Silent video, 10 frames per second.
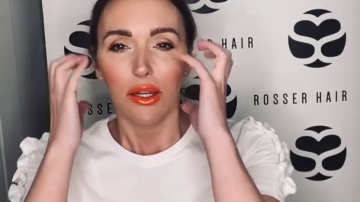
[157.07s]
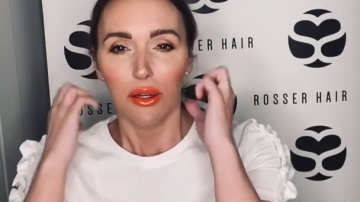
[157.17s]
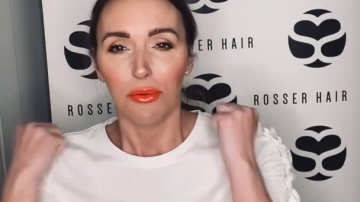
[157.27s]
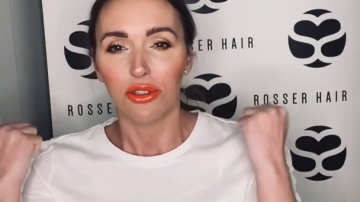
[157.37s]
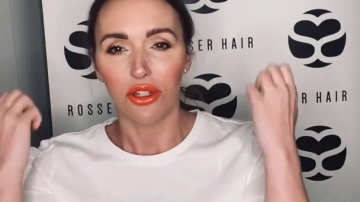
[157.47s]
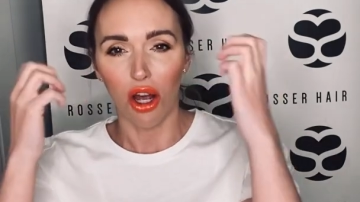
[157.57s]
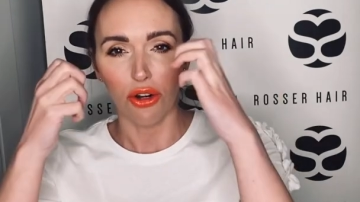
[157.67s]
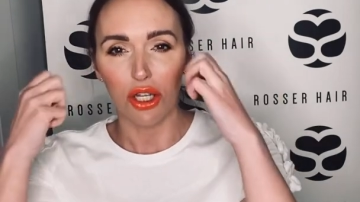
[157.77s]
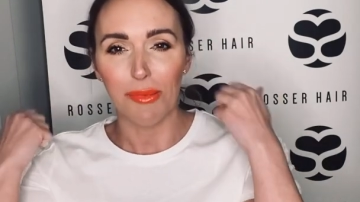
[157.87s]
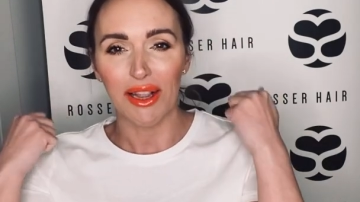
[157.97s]
starting on
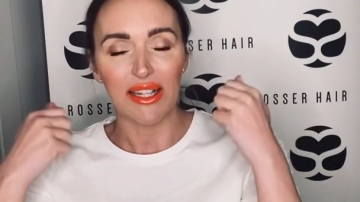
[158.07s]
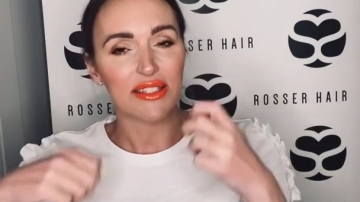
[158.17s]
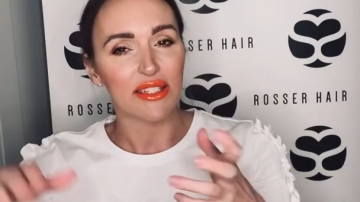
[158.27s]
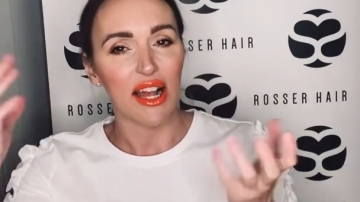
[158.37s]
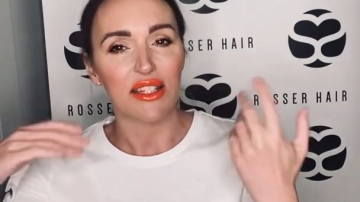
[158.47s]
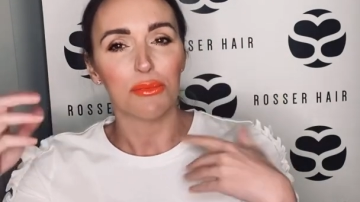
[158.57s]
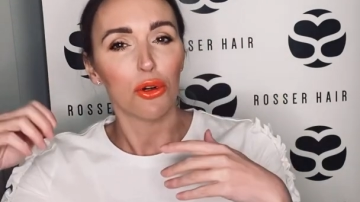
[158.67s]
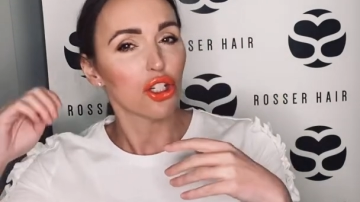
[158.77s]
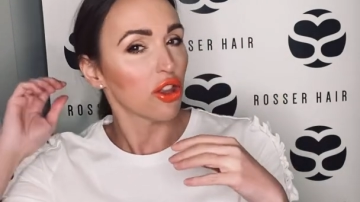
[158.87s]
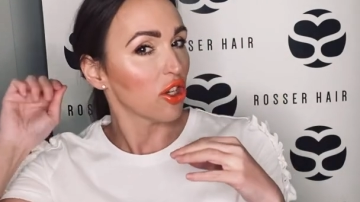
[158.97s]
your mid-lengths and ends,
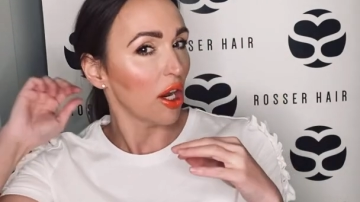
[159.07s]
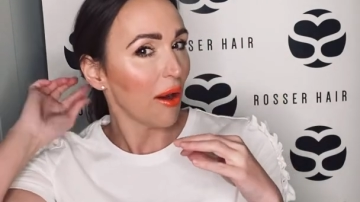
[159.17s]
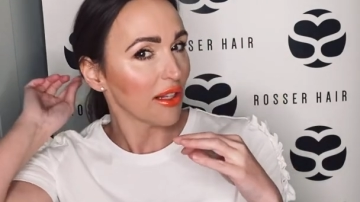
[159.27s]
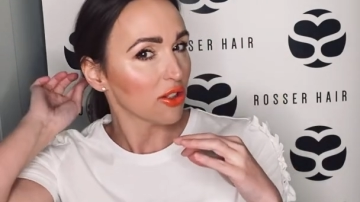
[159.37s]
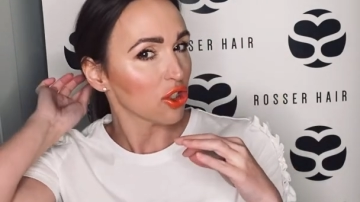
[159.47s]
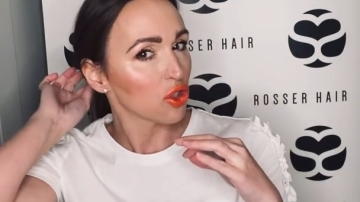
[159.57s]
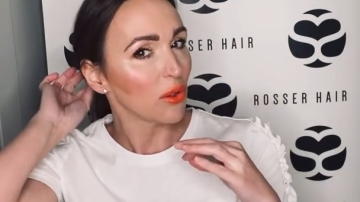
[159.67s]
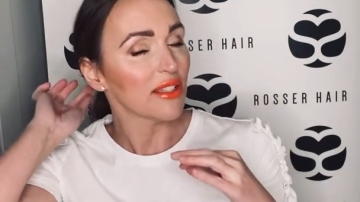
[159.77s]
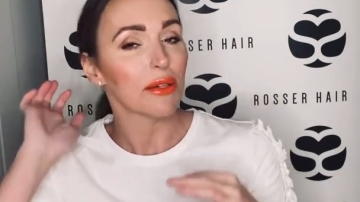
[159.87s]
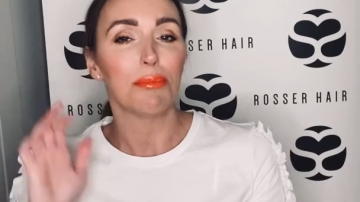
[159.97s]
brush it through and just
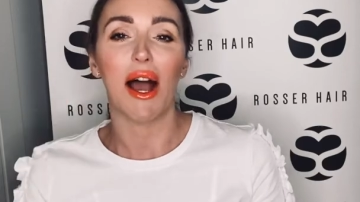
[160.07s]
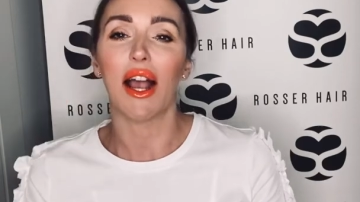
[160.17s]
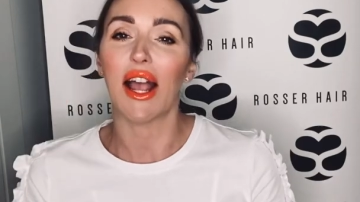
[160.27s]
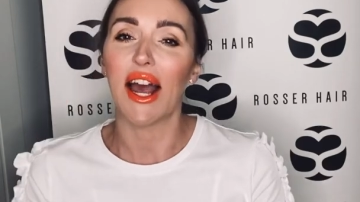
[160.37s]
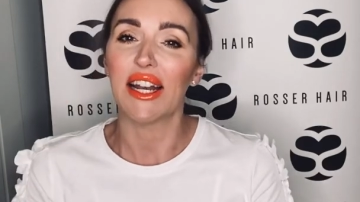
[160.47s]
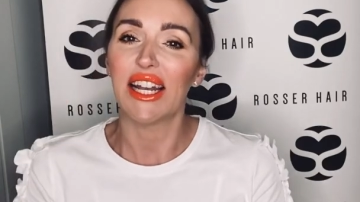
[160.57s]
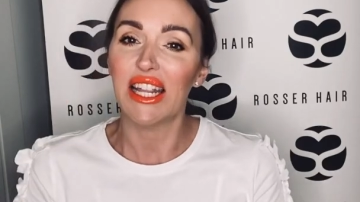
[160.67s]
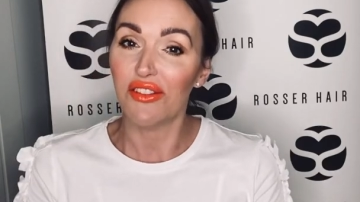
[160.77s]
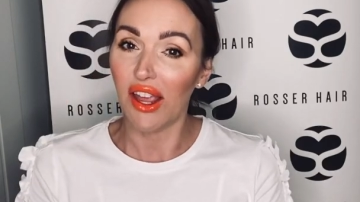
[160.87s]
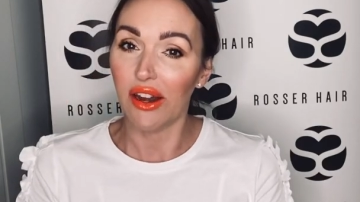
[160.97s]
twist it back and
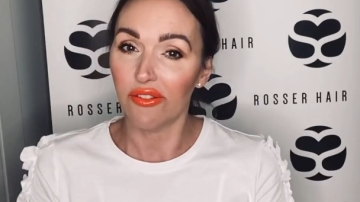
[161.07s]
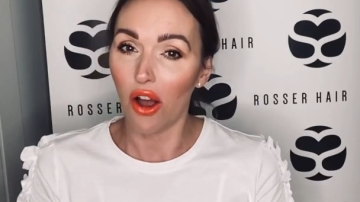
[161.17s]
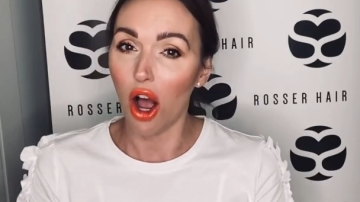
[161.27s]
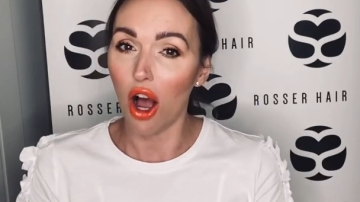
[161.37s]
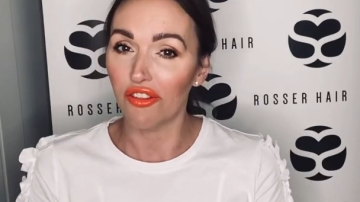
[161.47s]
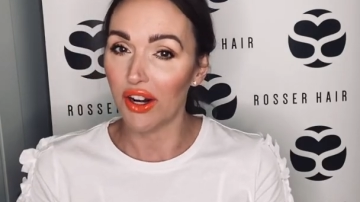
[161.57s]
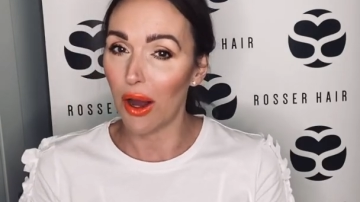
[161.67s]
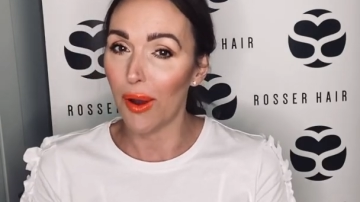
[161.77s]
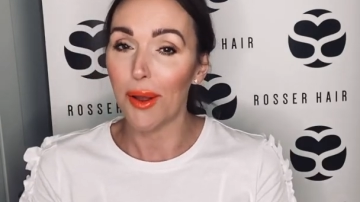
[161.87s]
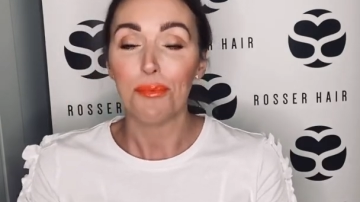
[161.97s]
leave it in for half an
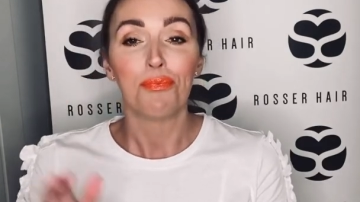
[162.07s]
hour.